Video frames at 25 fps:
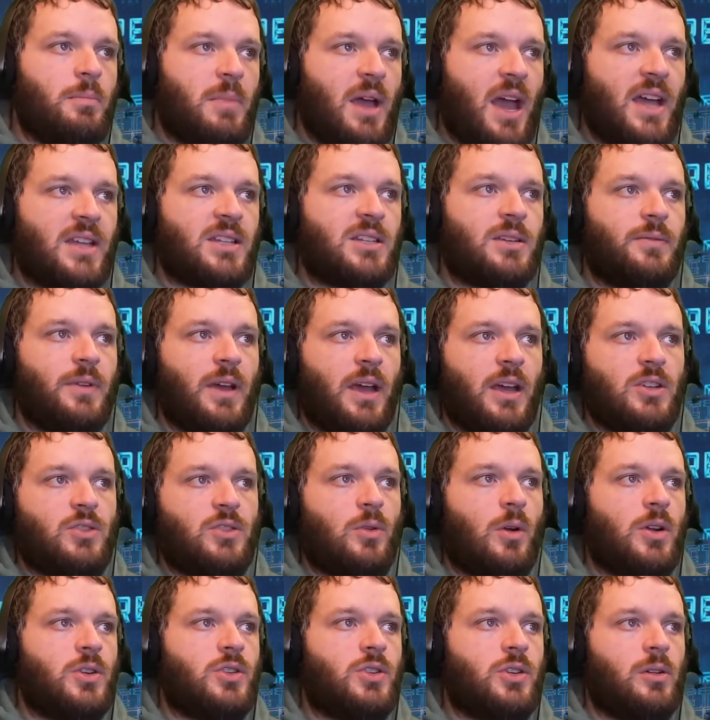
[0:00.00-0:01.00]
massive edge
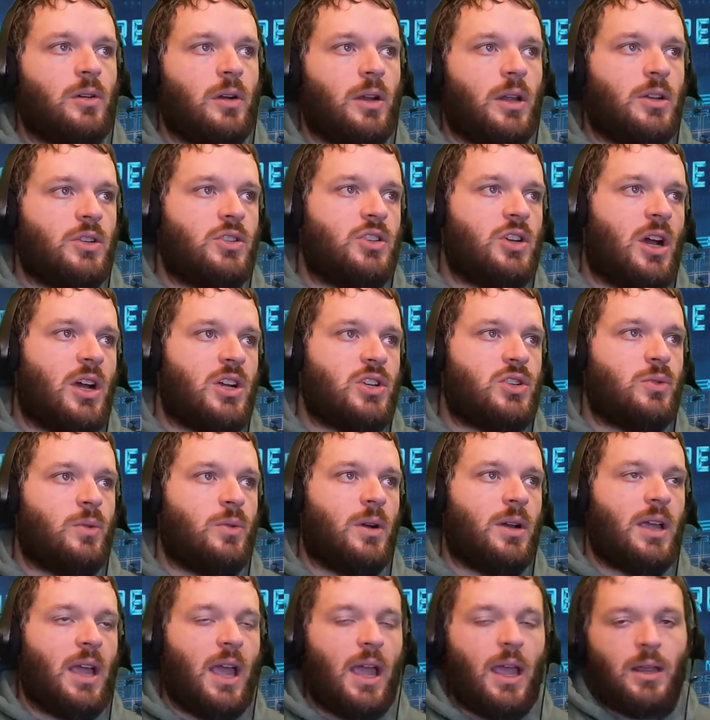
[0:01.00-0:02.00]
rusher in Joshua
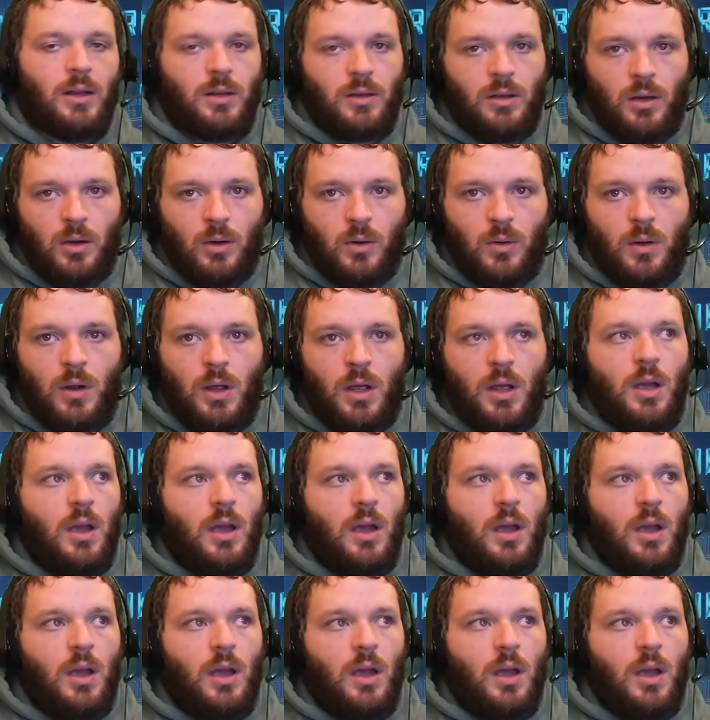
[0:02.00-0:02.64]
Kaindoh